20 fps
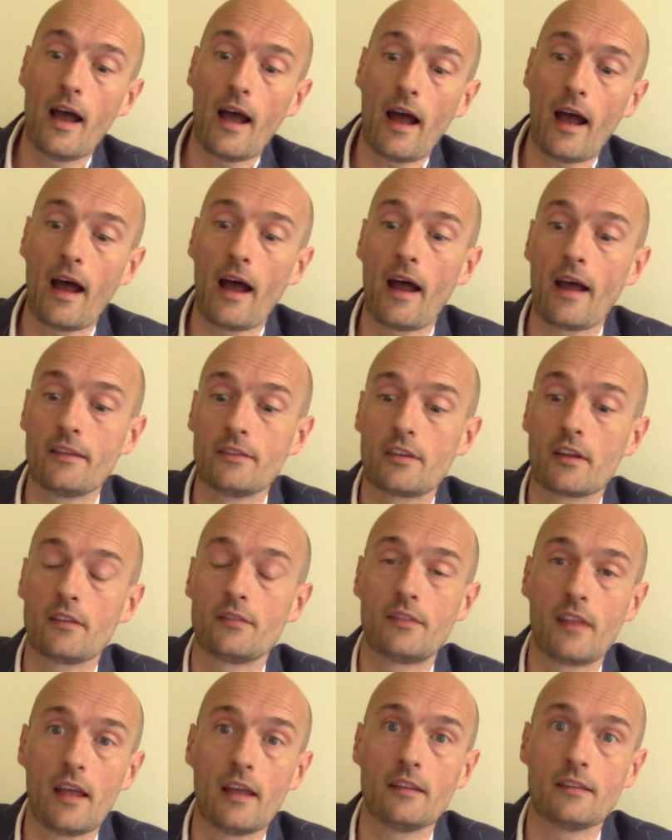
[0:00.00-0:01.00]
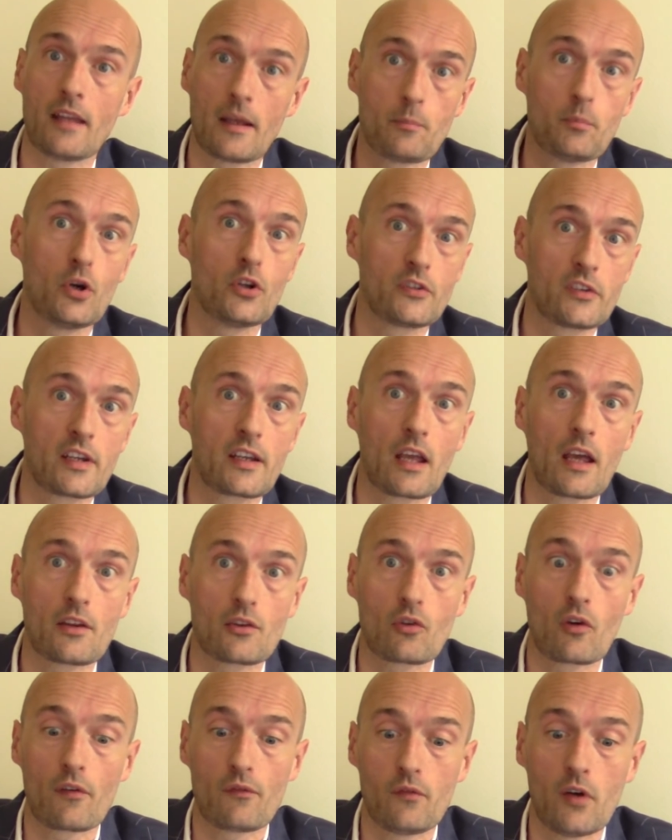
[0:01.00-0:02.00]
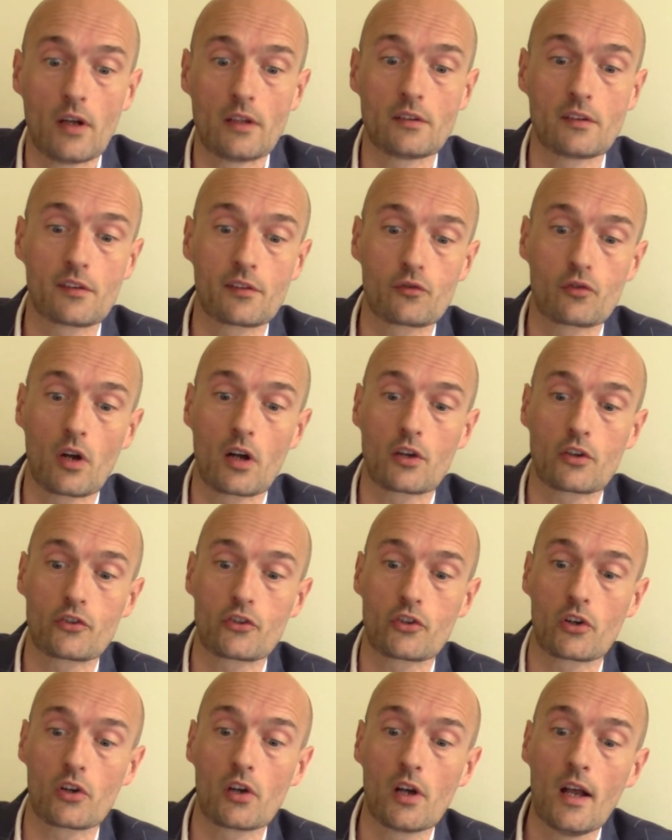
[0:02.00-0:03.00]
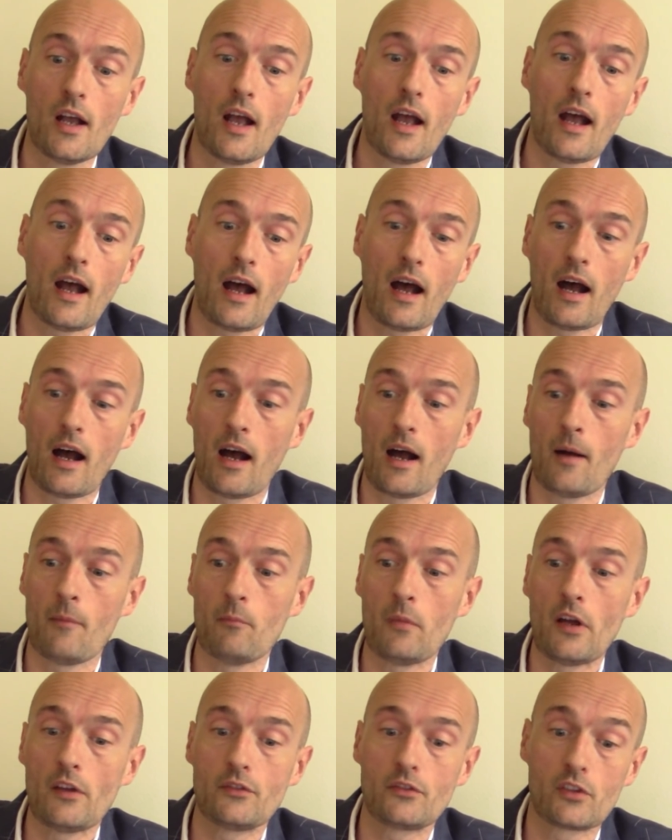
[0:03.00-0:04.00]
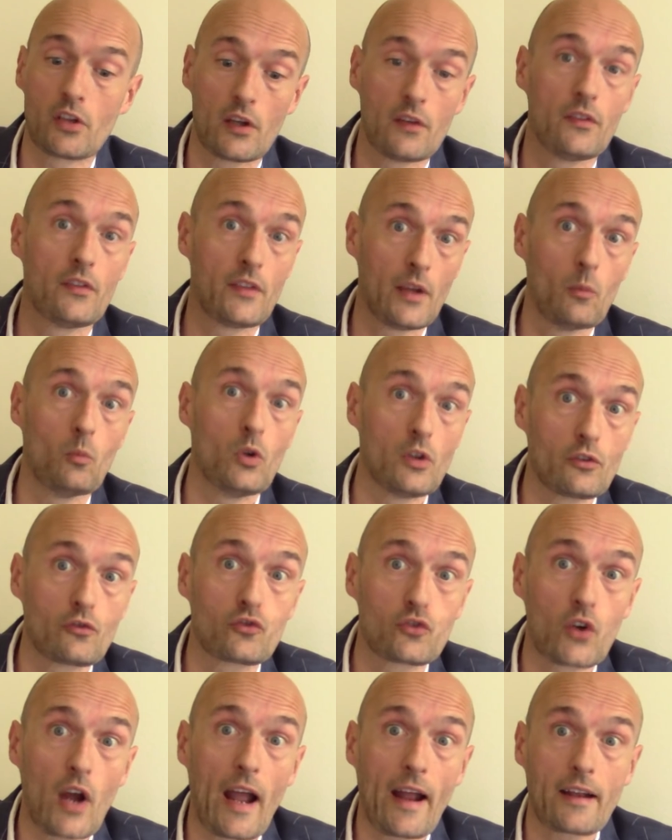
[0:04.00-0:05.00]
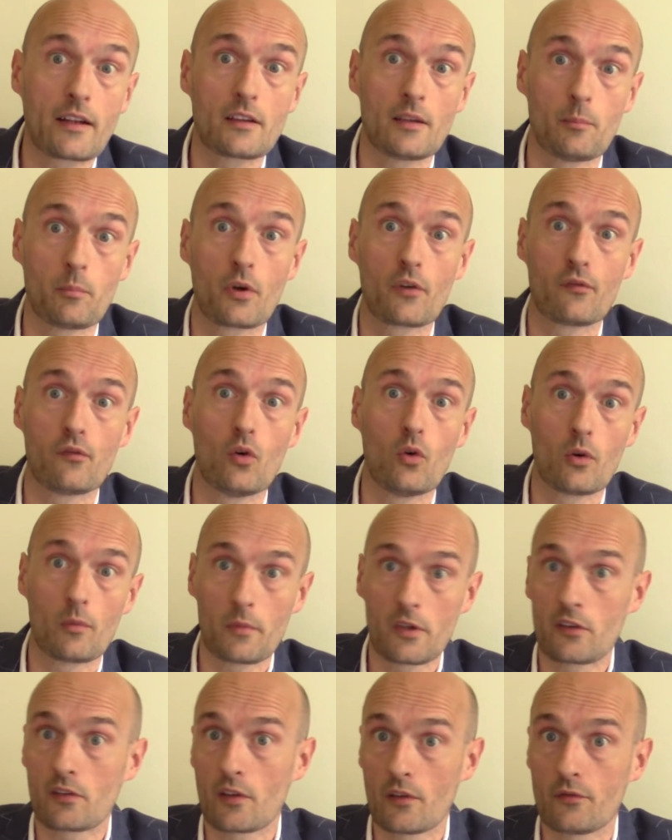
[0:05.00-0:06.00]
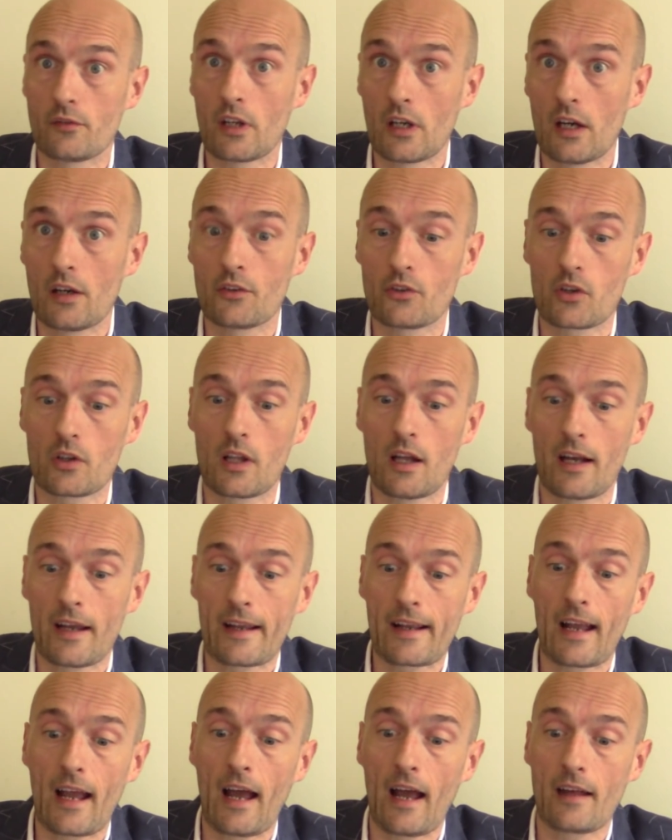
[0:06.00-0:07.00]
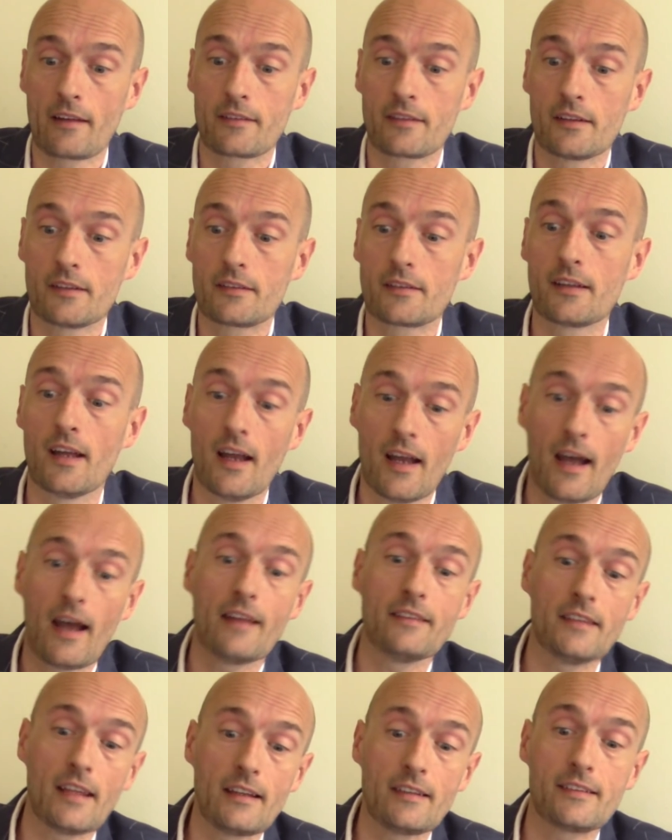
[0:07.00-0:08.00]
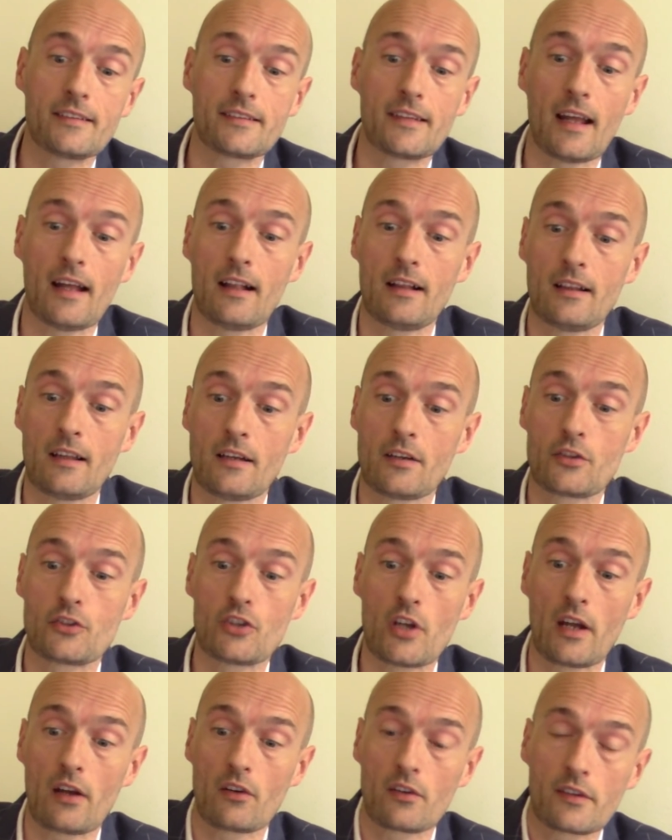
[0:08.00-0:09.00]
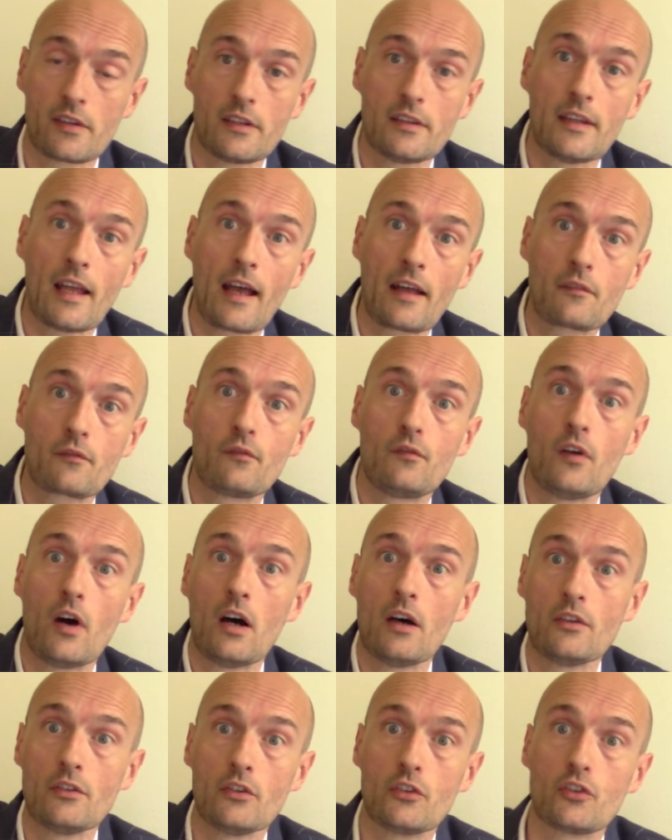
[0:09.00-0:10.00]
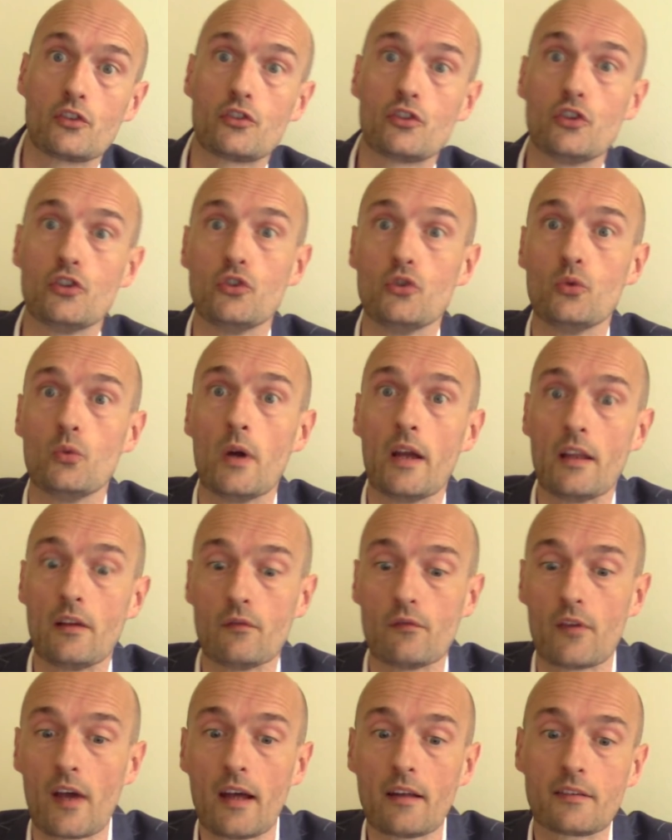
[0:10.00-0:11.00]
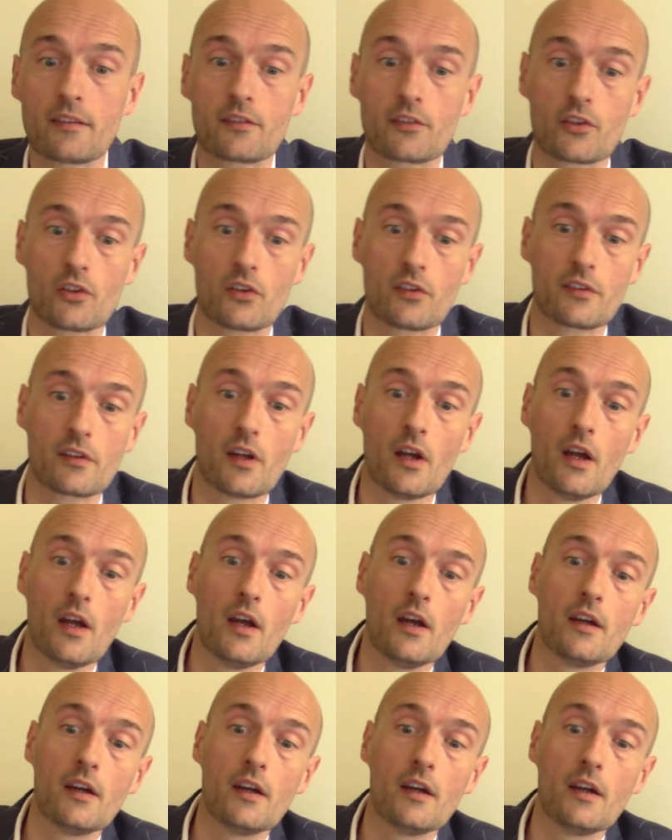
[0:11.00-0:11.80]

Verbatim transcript: And then they put together a fund structure that will track the performance of the underlying assets, and they sell shares in that fund to investors.